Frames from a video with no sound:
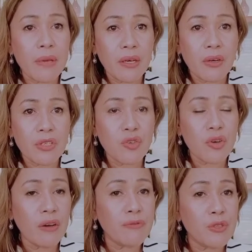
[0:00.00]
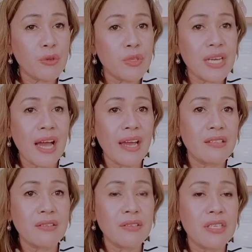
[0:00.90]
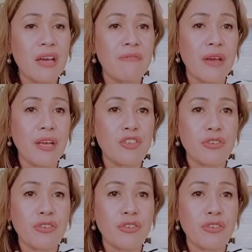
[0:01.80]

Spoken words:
Are because you have two titles,